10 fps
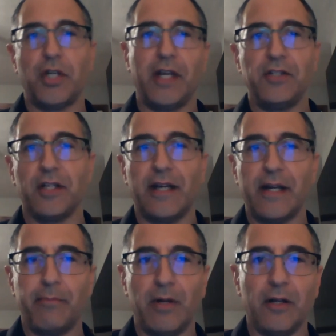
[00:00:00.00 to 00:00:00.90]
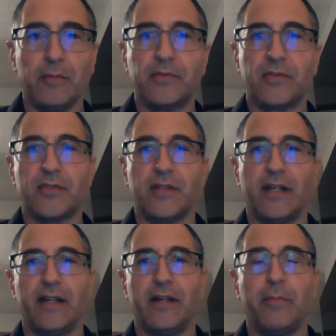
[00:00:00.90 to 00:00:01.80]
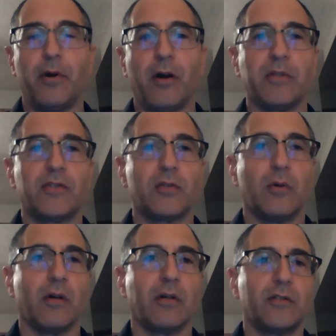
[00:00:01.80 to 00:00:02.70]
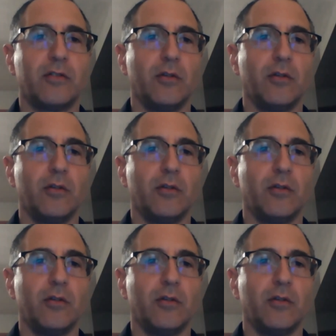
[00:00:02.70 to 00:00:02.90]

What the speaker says: changing light bulbs at a department store